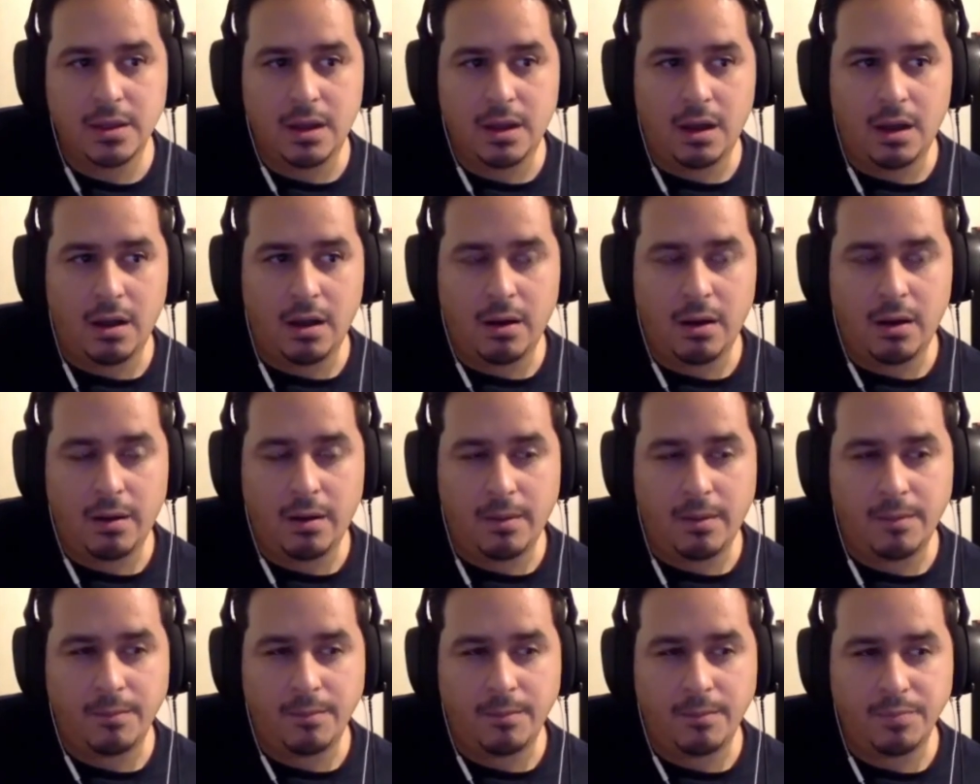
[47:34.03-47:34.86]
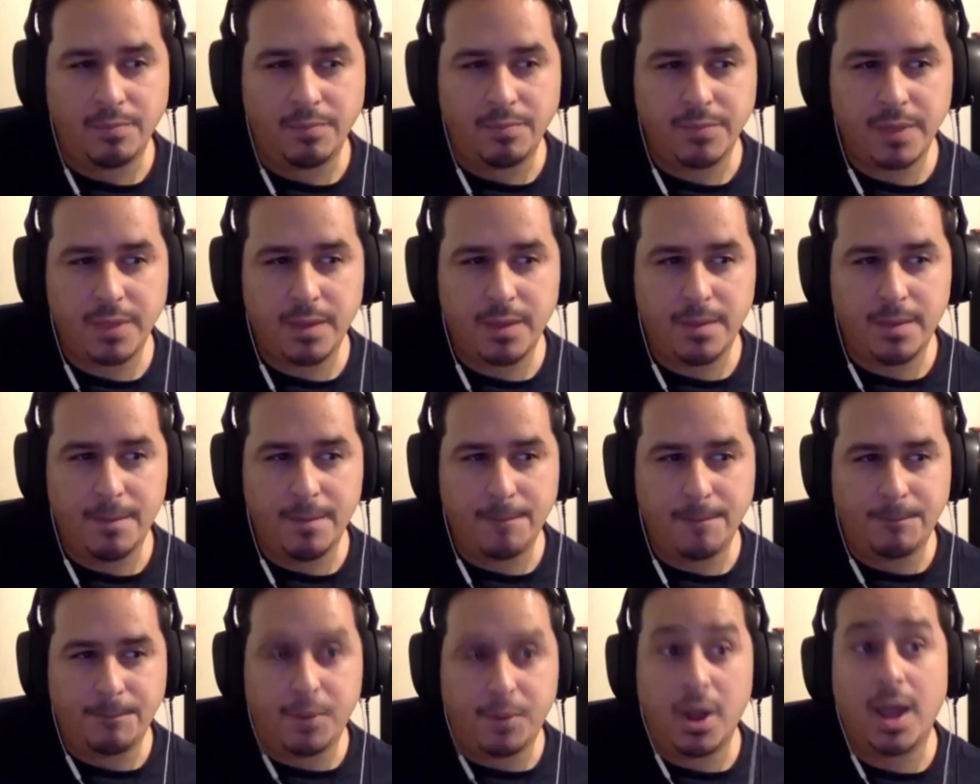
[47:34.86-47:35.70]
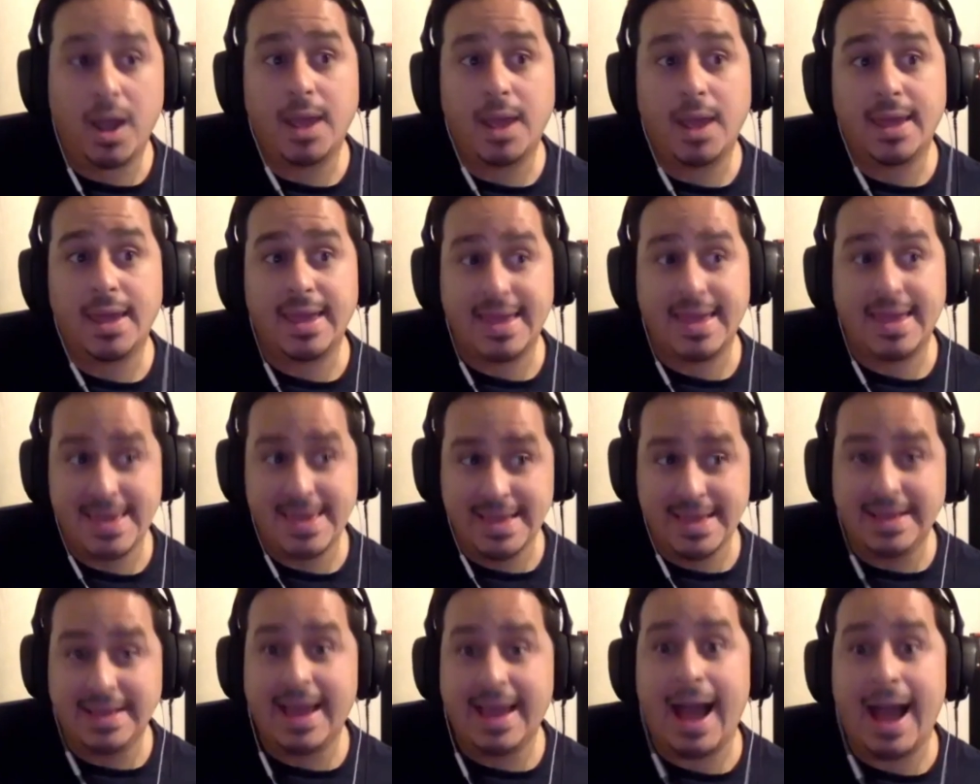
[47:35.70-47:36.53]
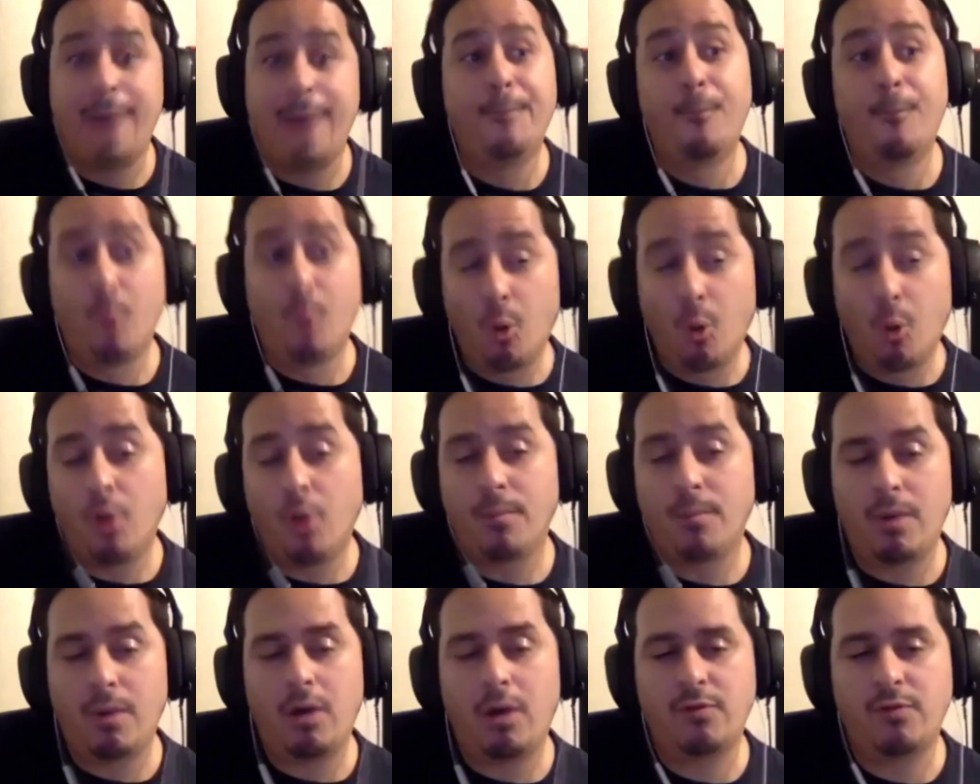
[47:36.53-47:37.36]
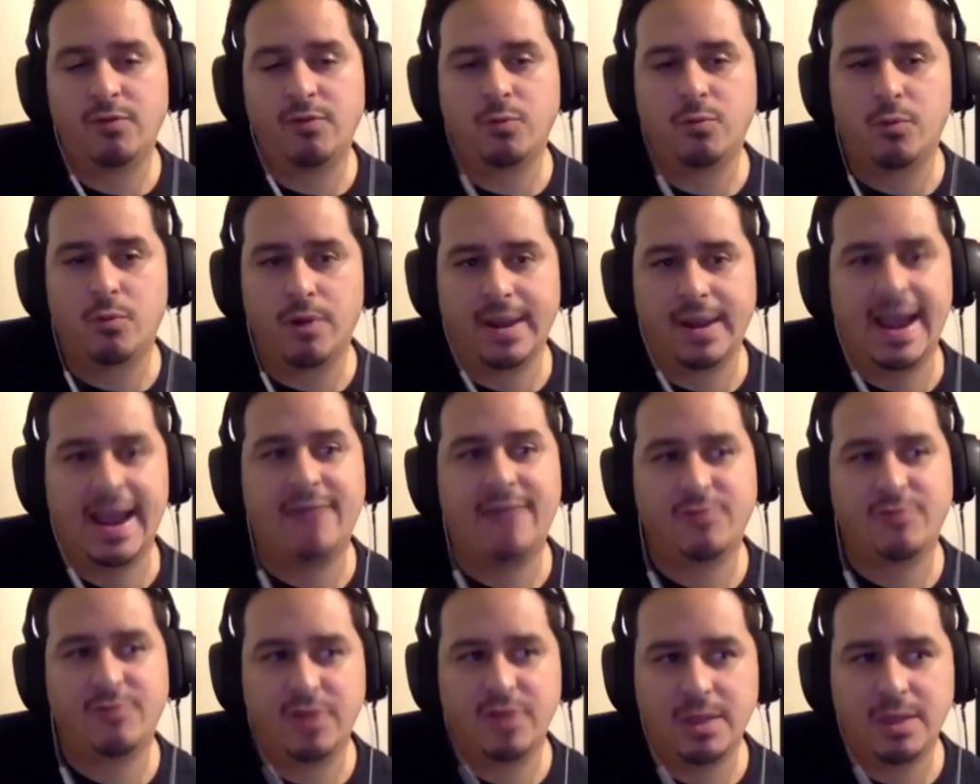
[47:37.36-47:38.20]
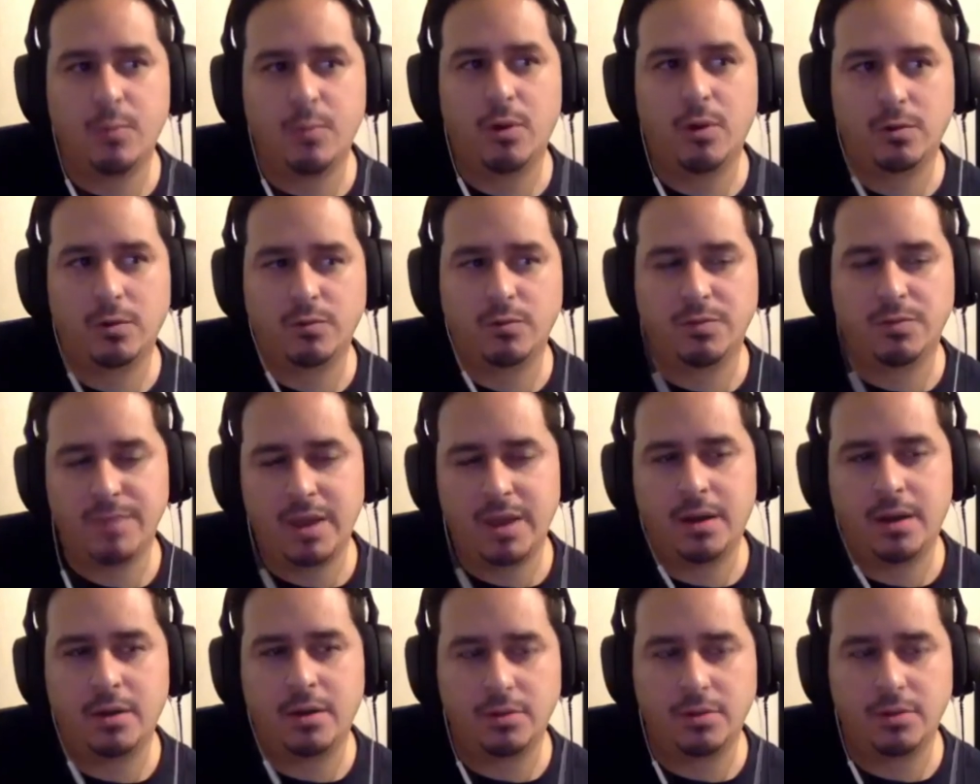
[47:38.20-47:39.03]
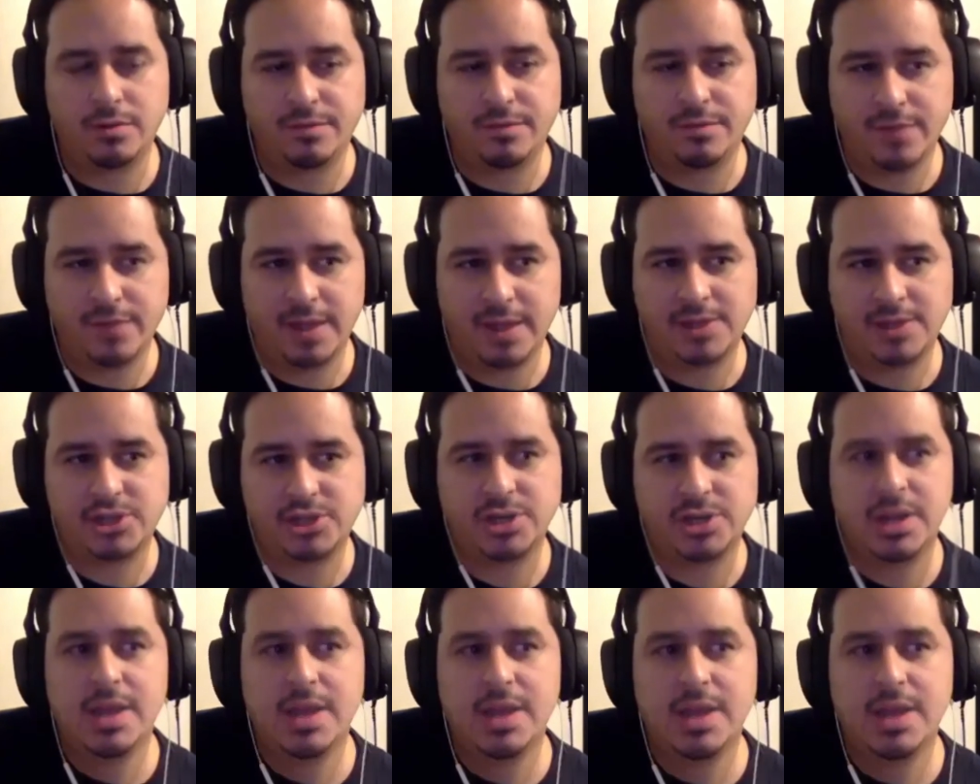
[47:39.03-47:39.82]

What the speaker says: Um, but he got more Marvel work after he worked with me on Under the Flesh.